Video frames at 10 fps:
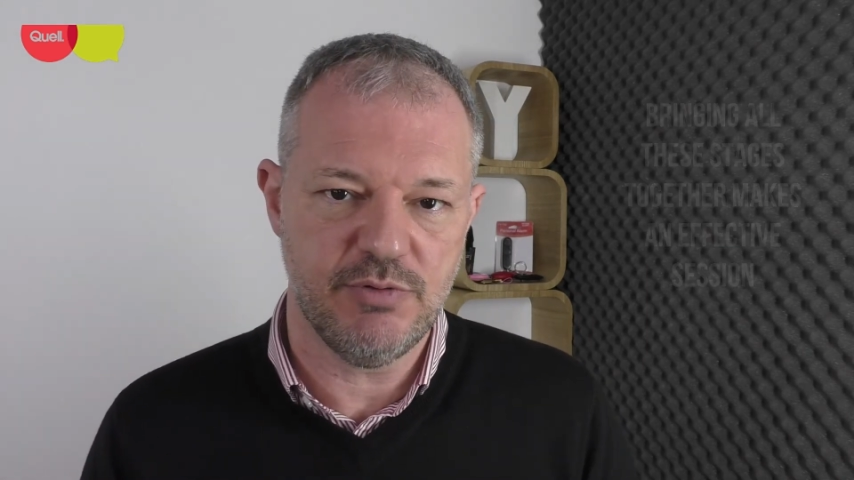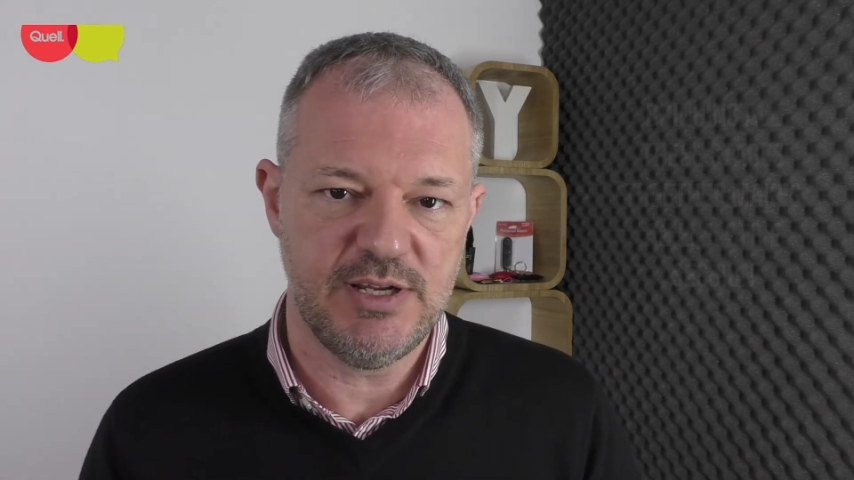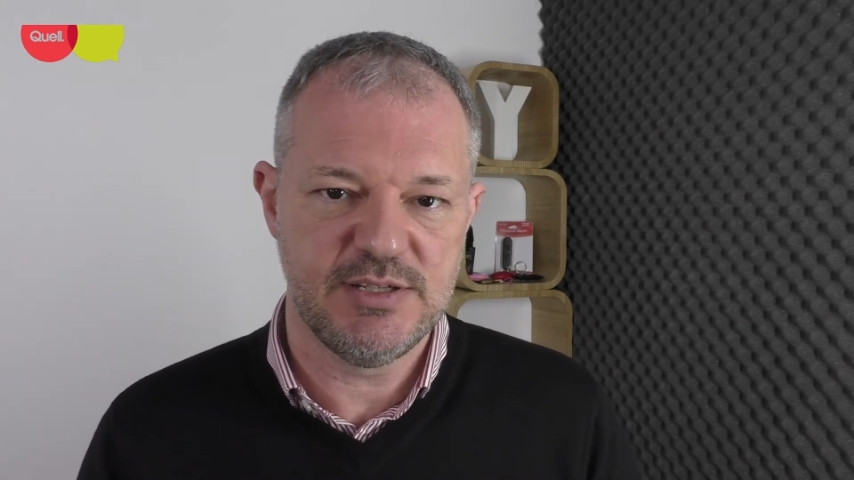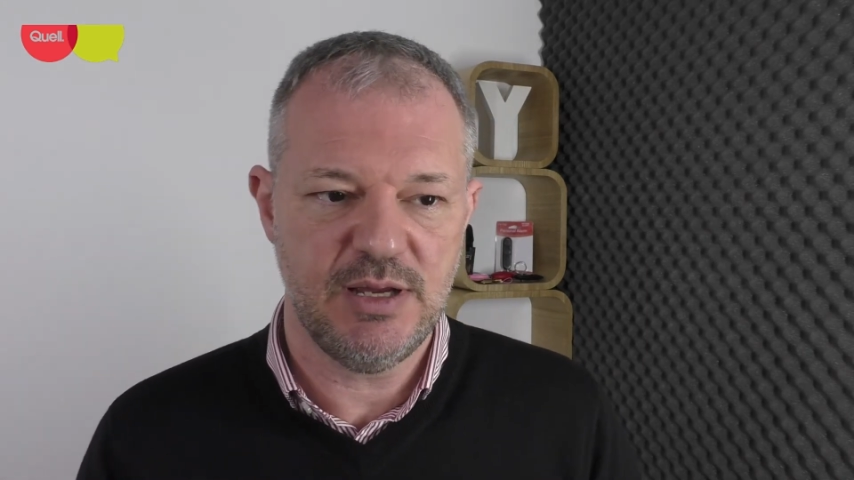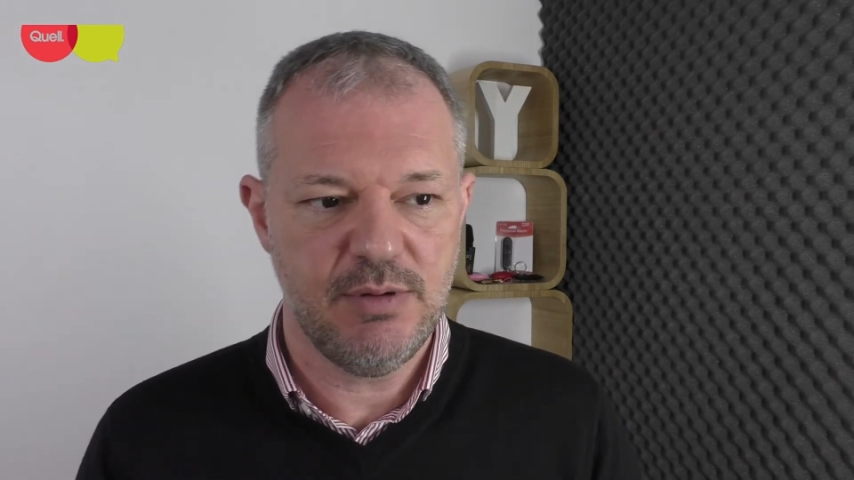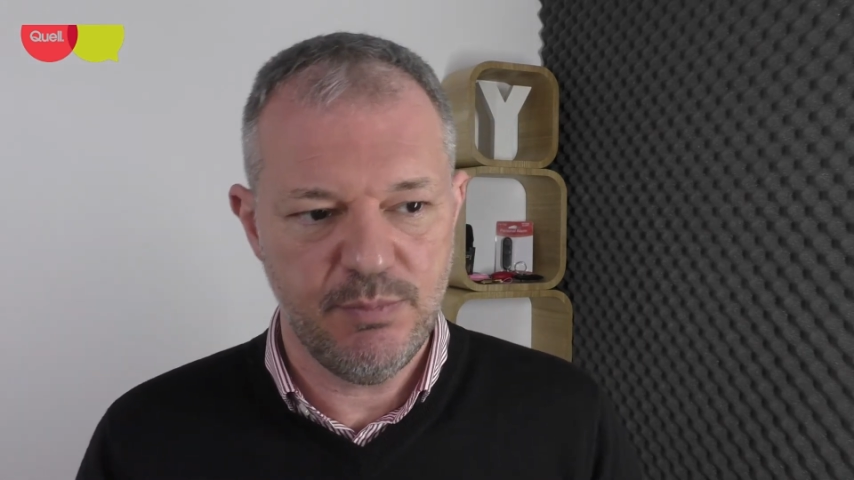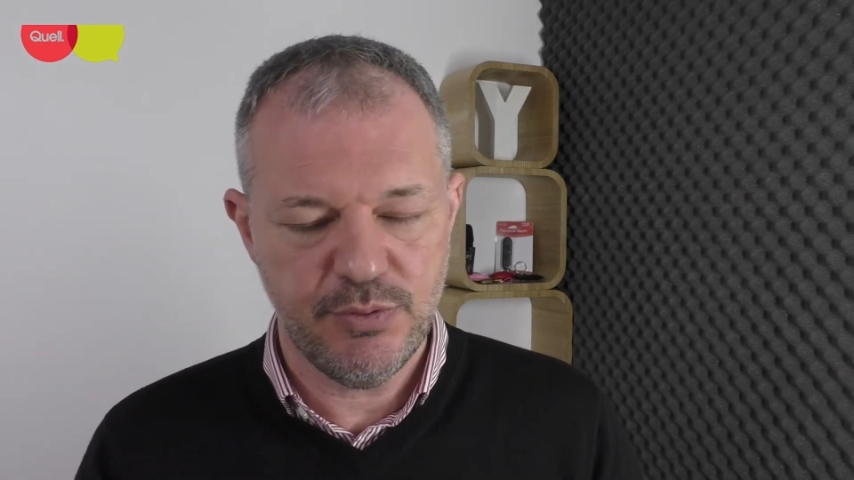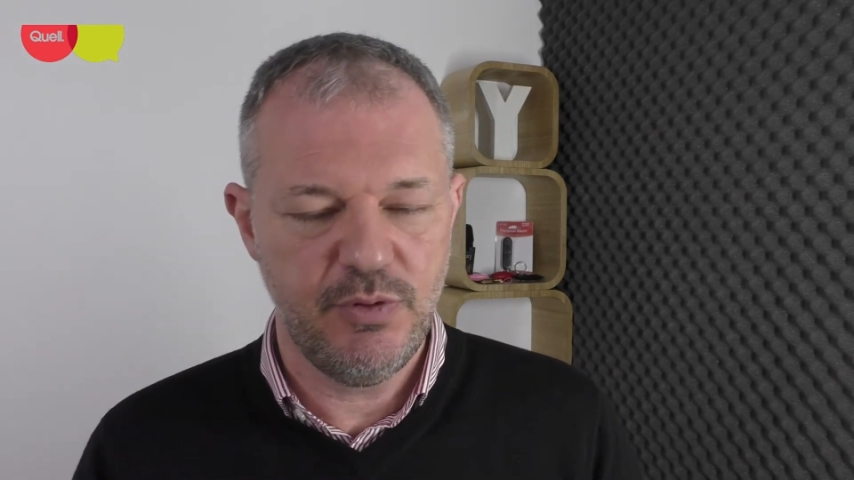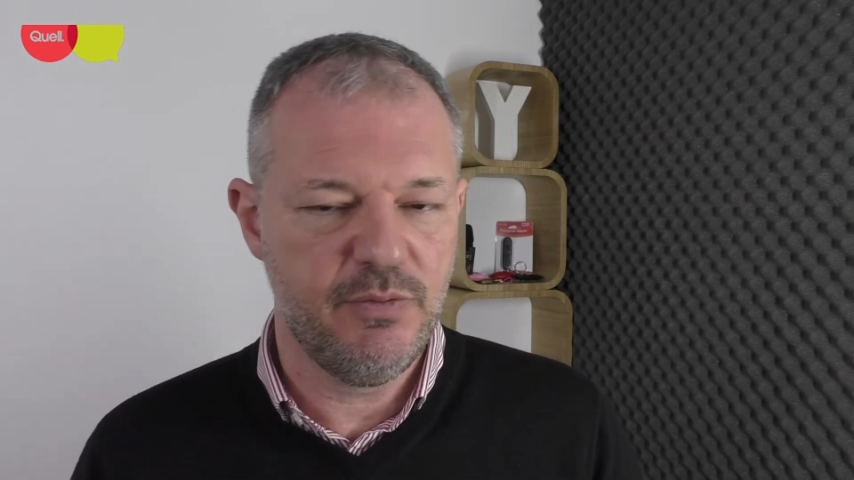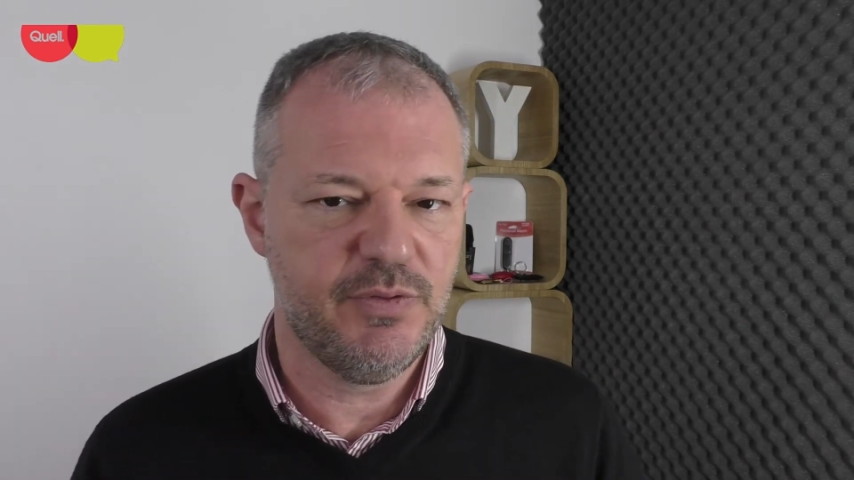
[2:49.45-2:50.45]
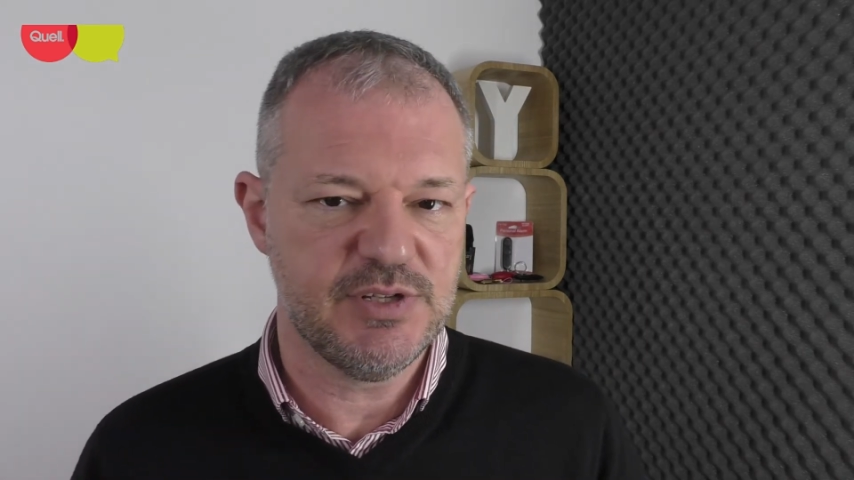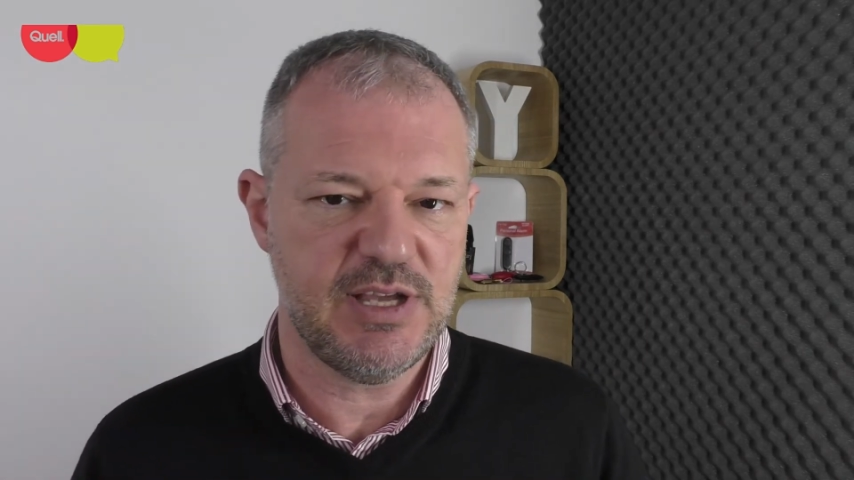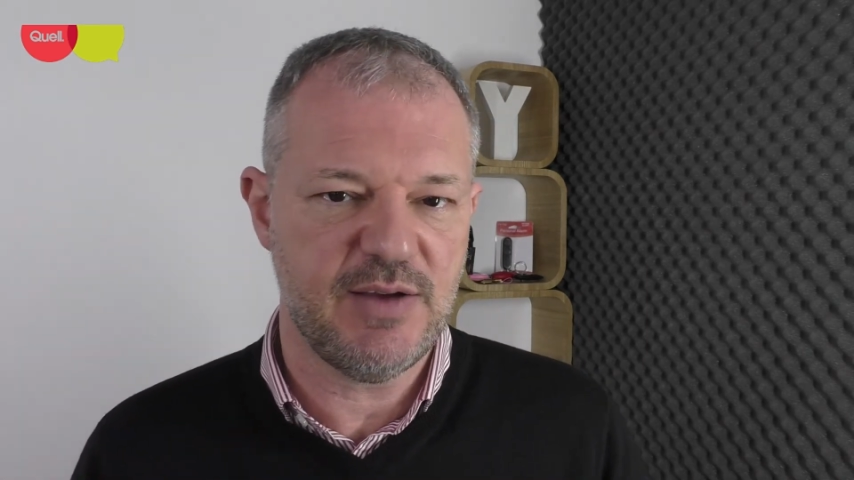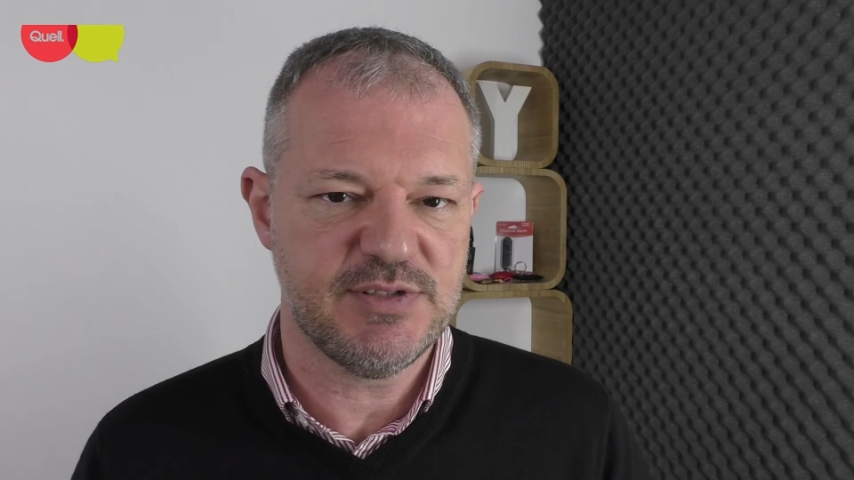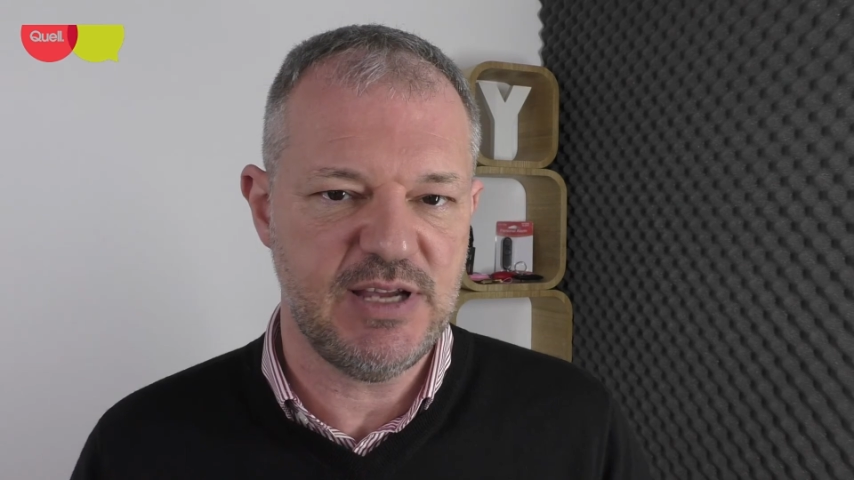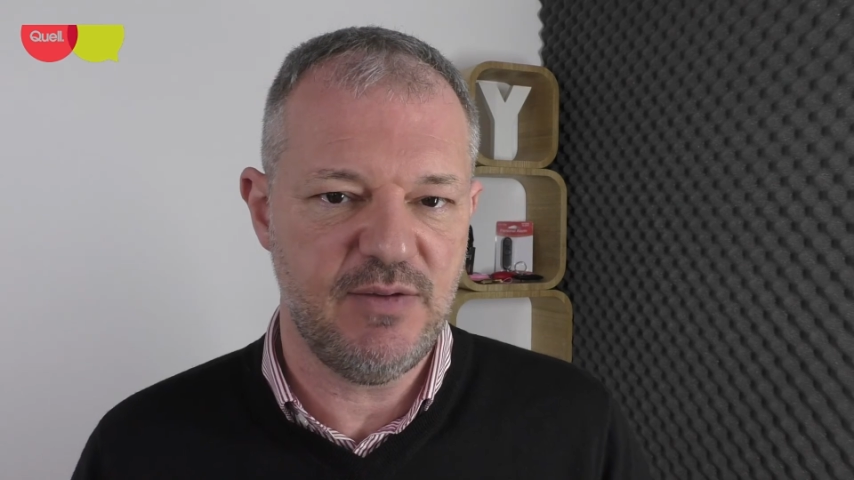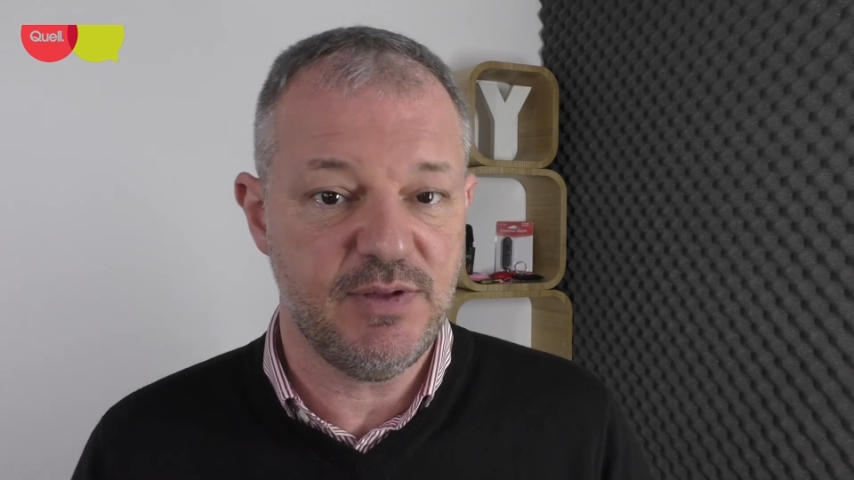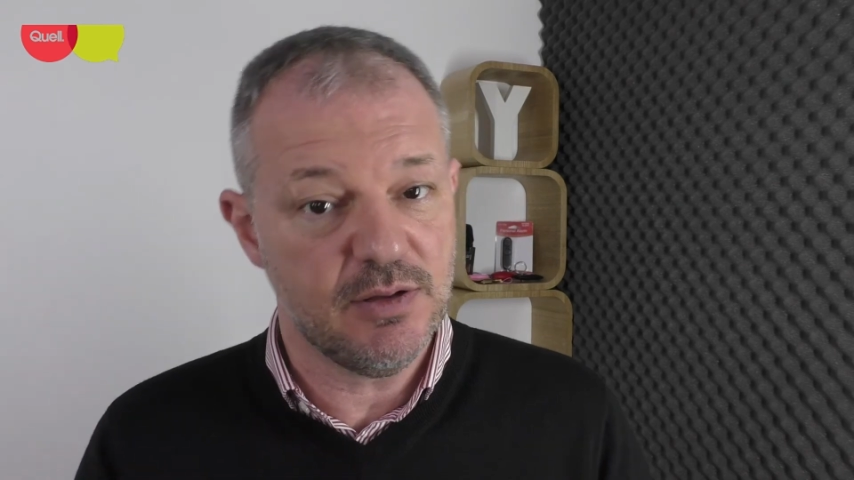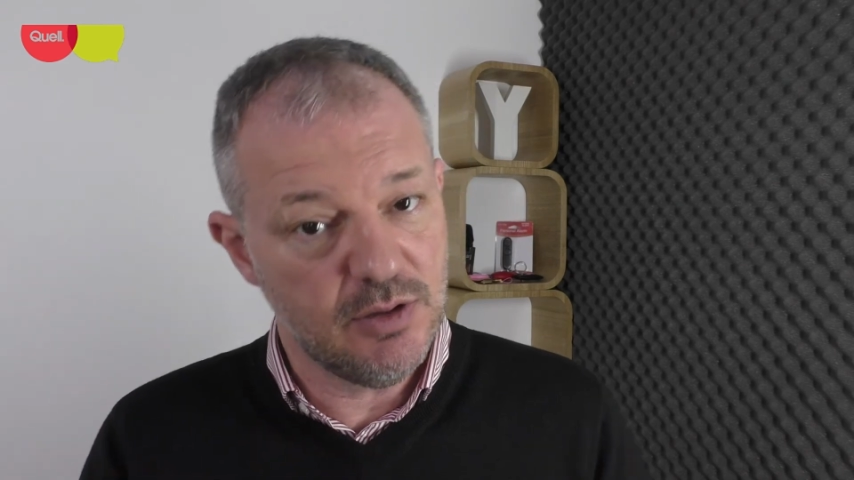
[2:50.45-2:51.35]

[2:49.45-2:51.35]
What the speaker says: the risk and improved the staff's safety.